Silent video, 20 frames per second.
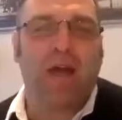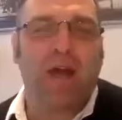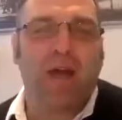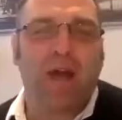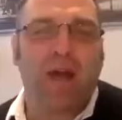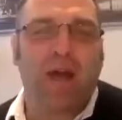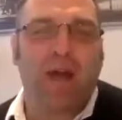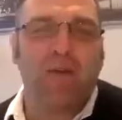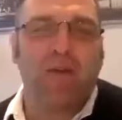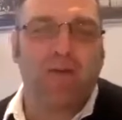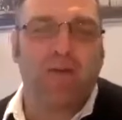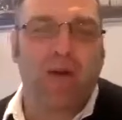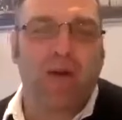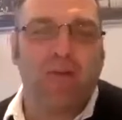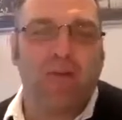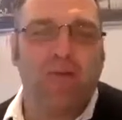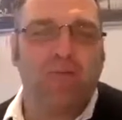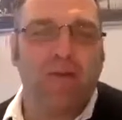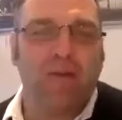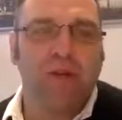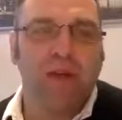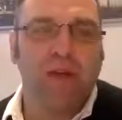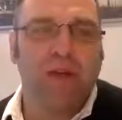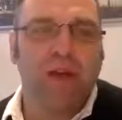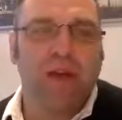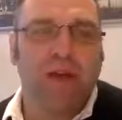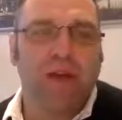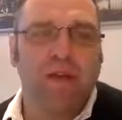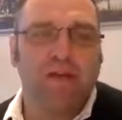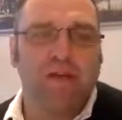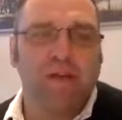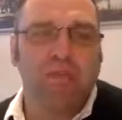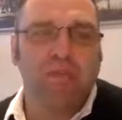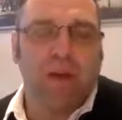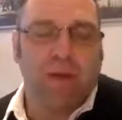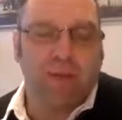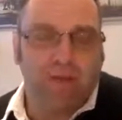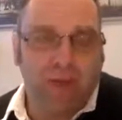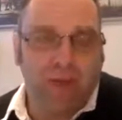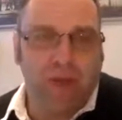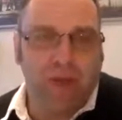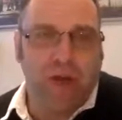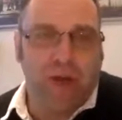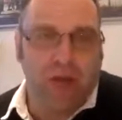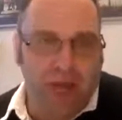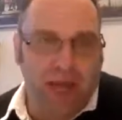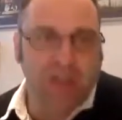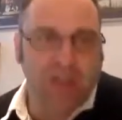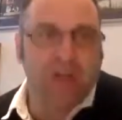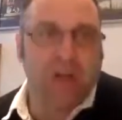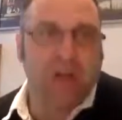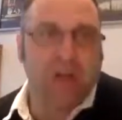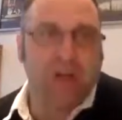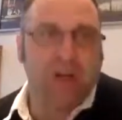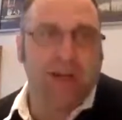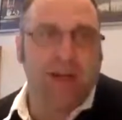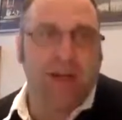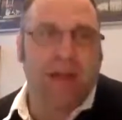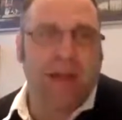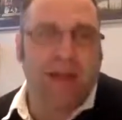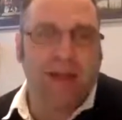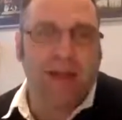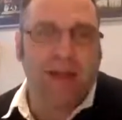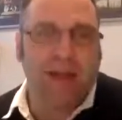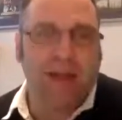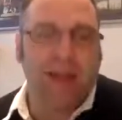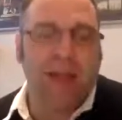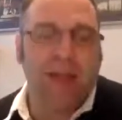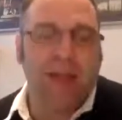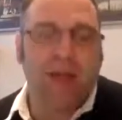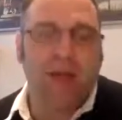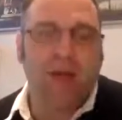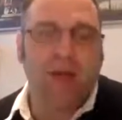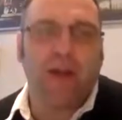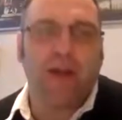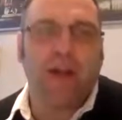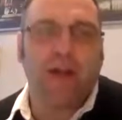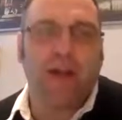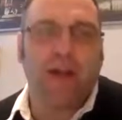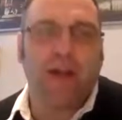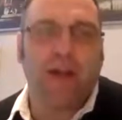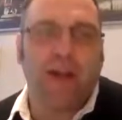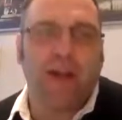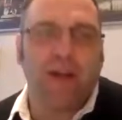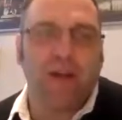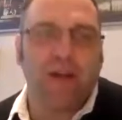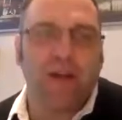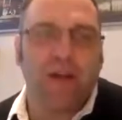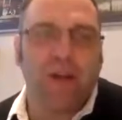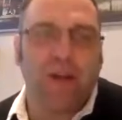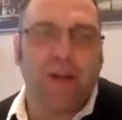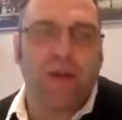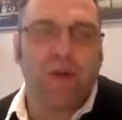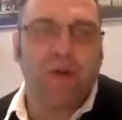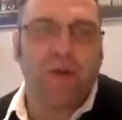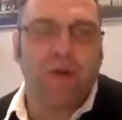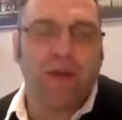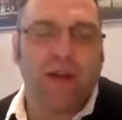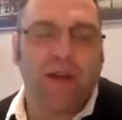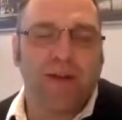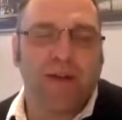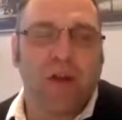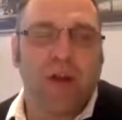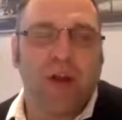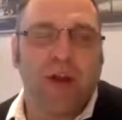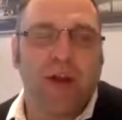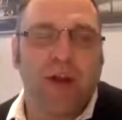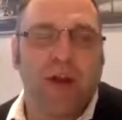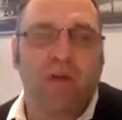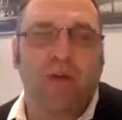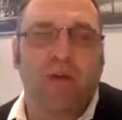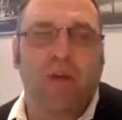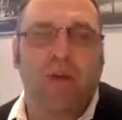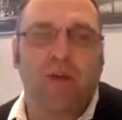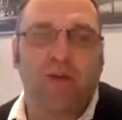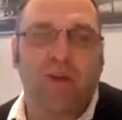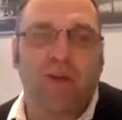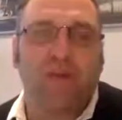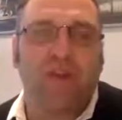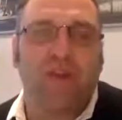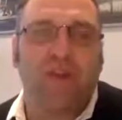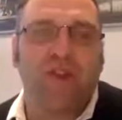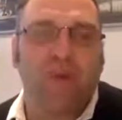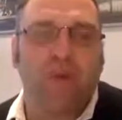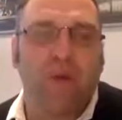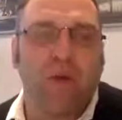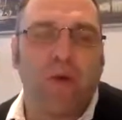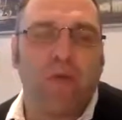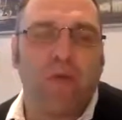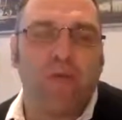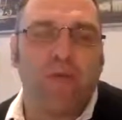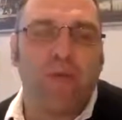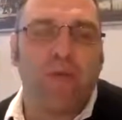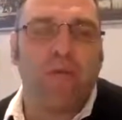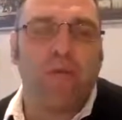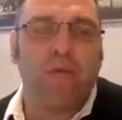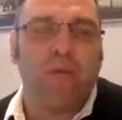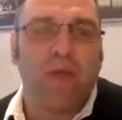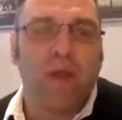I would probably methodologically. I like your idea. I would have gone in and cross-reference it with some